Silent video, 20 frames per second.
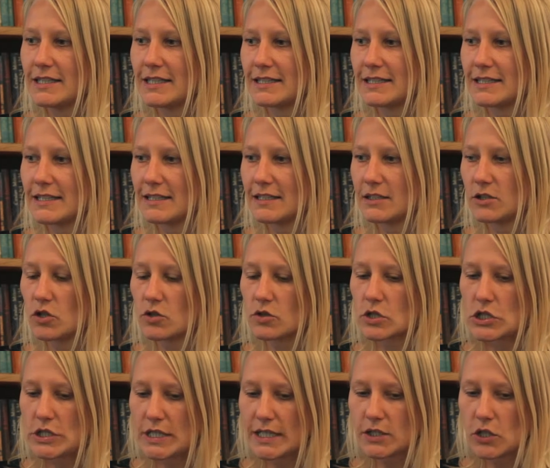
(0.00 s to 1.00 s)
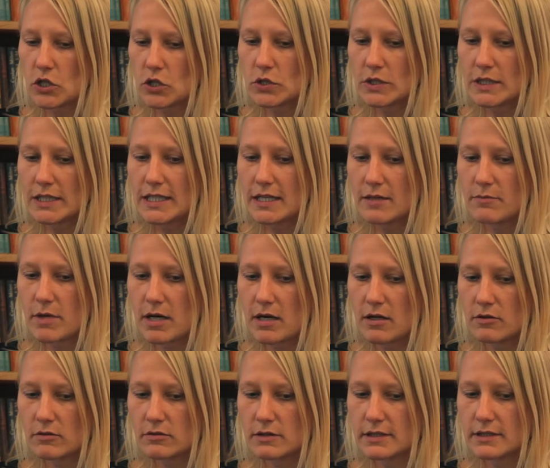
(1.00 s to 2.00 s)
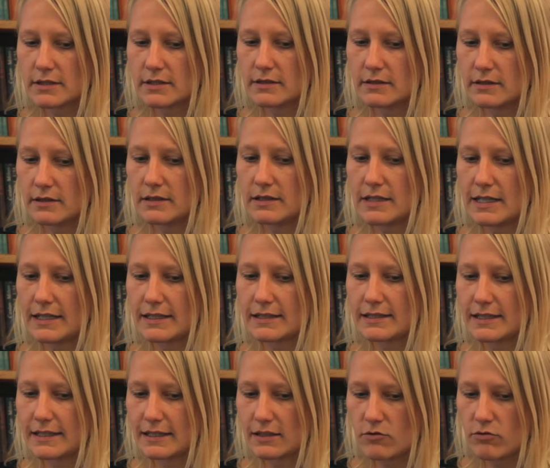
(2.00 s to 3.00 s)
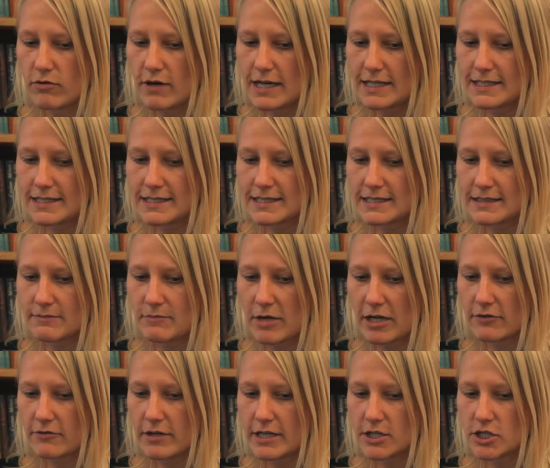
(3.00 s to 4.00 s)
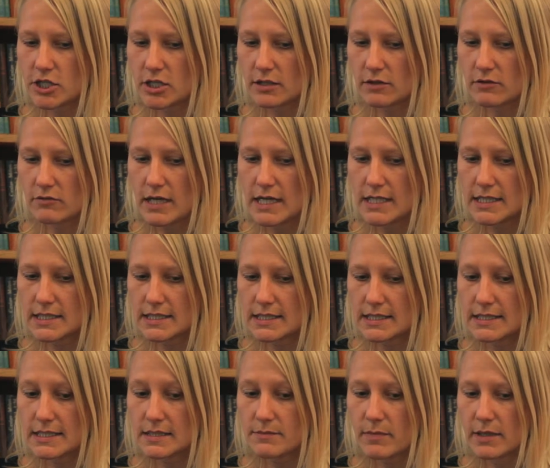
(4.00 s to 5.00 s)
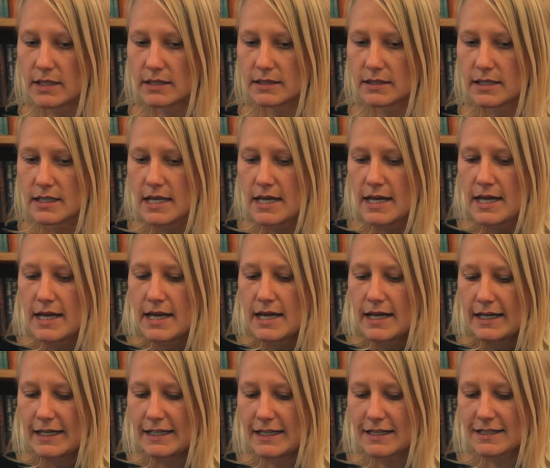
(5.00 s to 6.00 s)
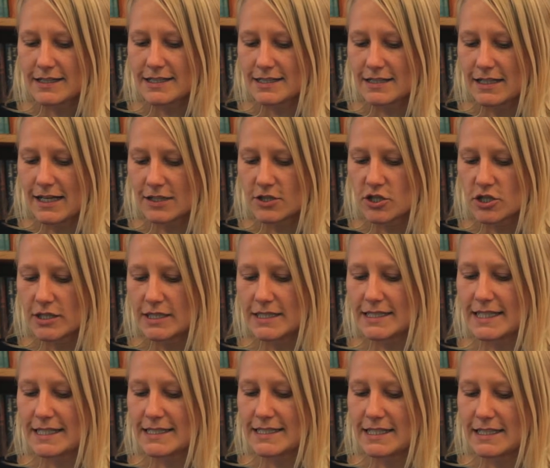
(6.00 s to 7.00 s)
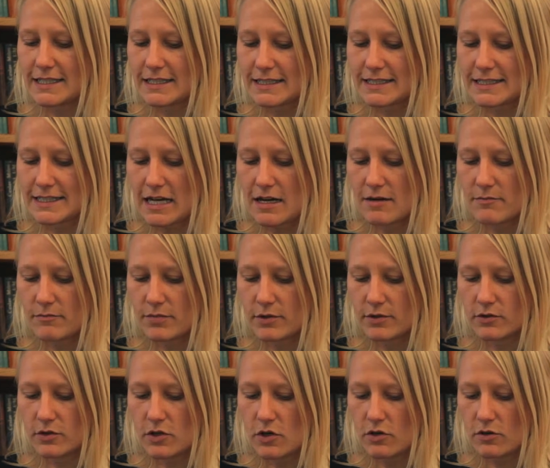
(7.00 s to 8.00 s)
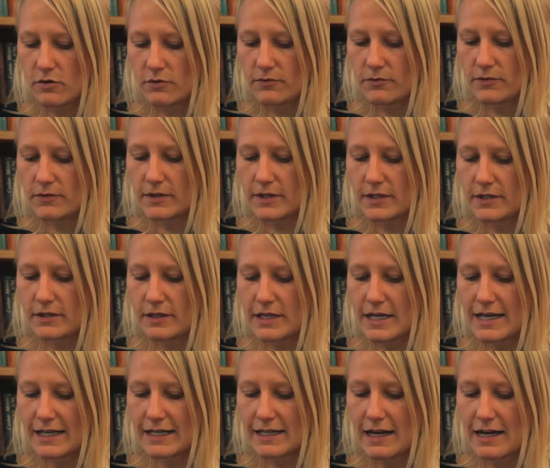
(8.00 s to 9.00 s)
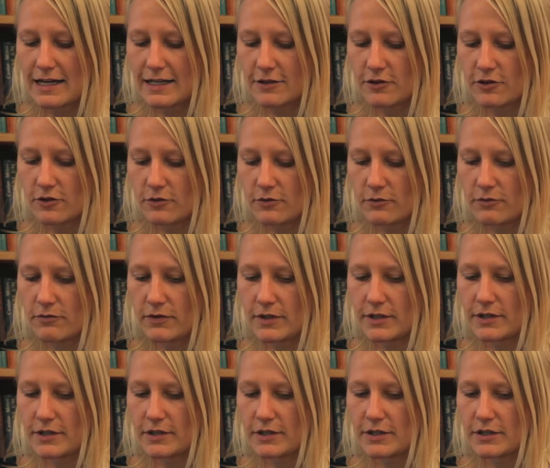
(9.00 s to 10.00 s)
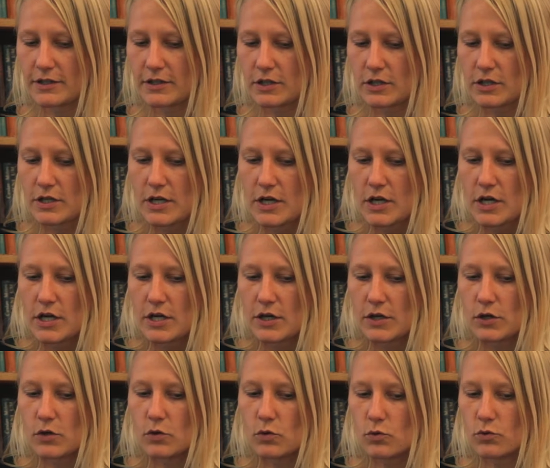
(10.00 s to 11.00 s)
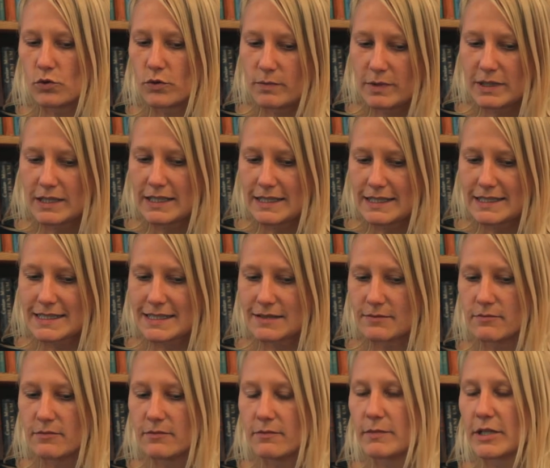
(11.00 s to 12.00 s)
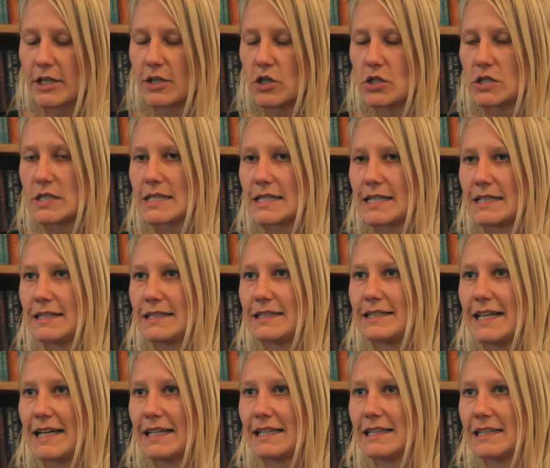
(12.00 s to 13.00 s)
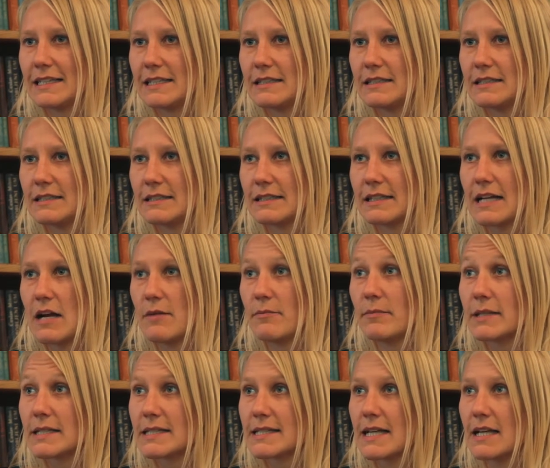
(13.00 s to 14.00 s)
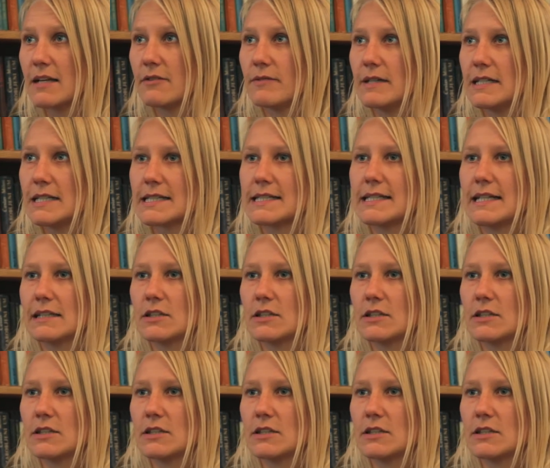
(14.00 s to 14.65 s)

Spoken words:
that talks not only about like the crisis, migration crisis, but it actually sets an example of a kind of urbanism, because that camp itself, it's